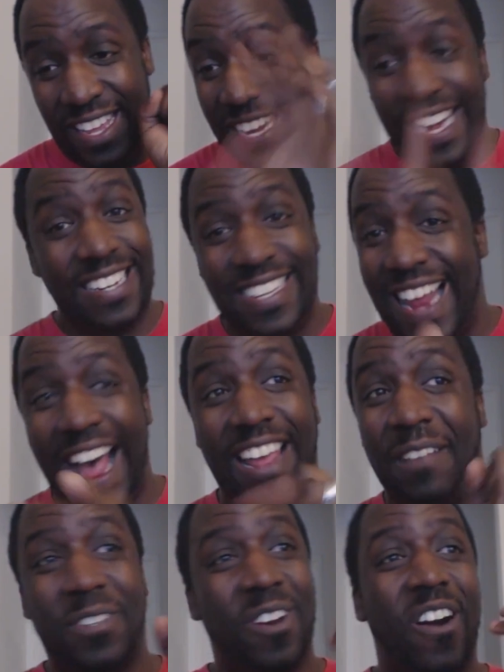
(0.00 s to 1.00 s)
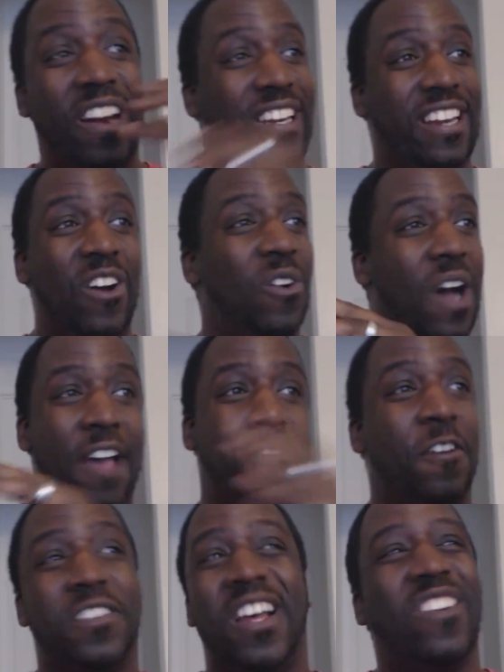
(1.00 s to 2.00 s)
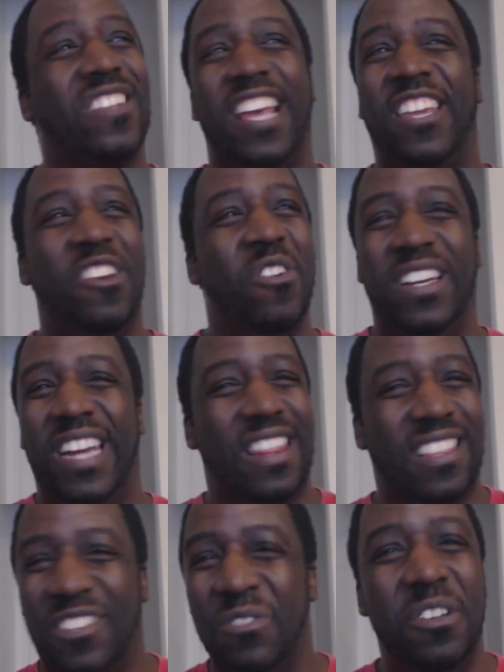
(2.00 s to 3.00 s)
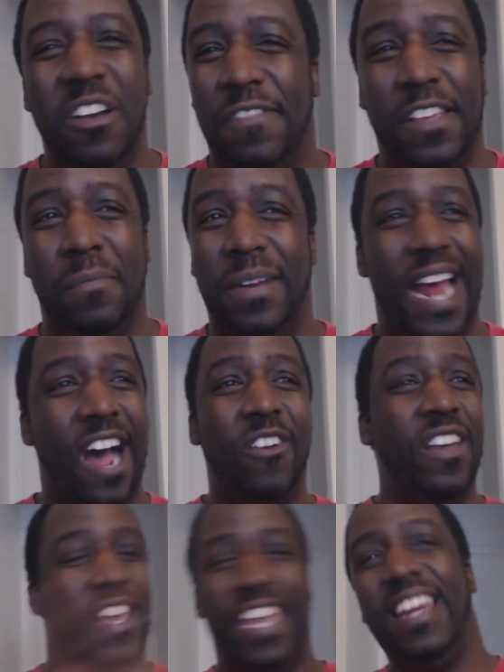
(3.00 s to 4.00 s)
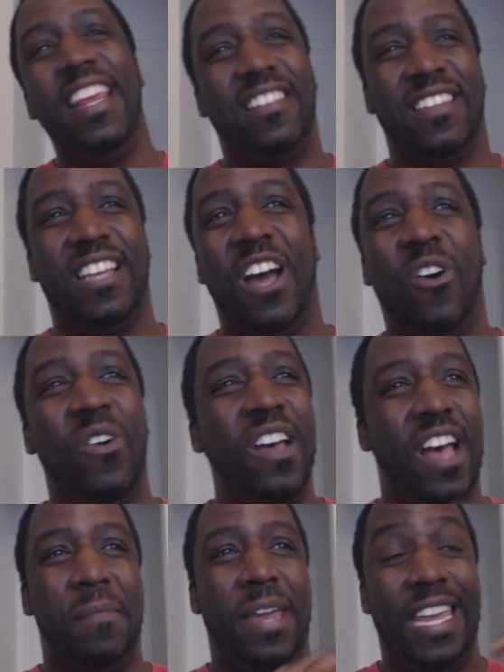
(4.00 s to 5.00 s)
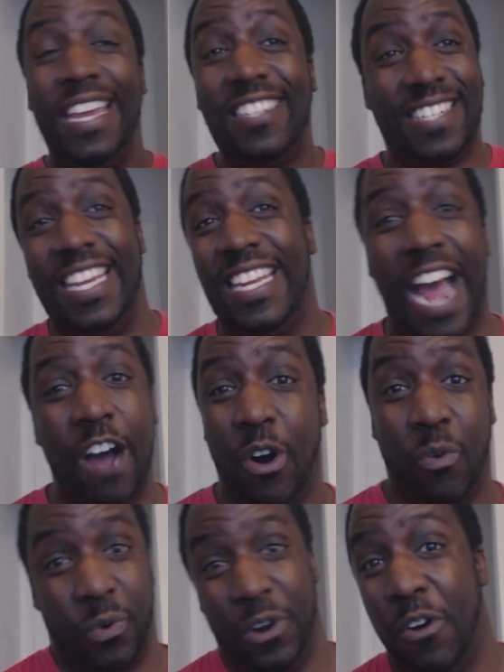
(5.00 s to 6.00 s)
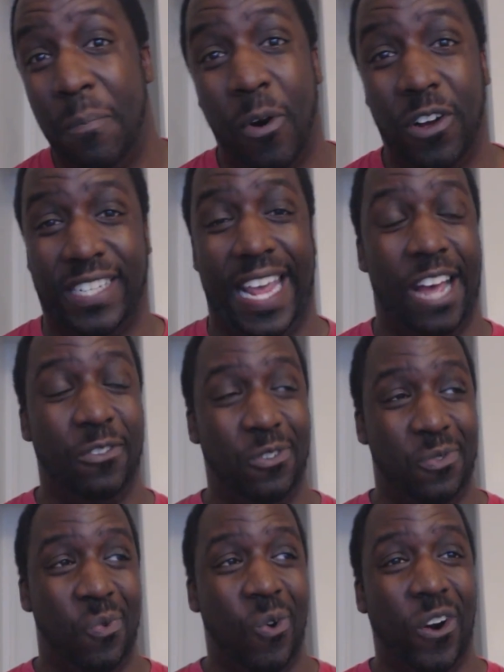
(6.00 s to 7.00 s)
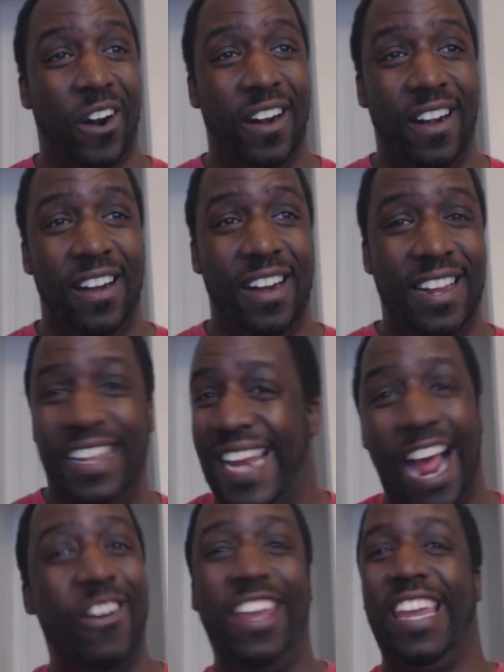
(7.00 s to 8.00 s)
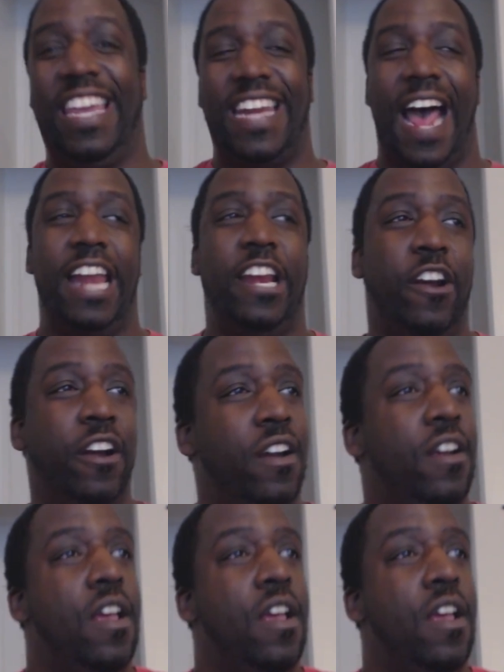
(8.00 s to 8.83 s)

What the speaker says: He needs to die. I'm sorry. No, at first I was like, you know what? Death is too good for him. But now he needs to go. I mean, he's seen how a real boss handles war. Now he can get out of here.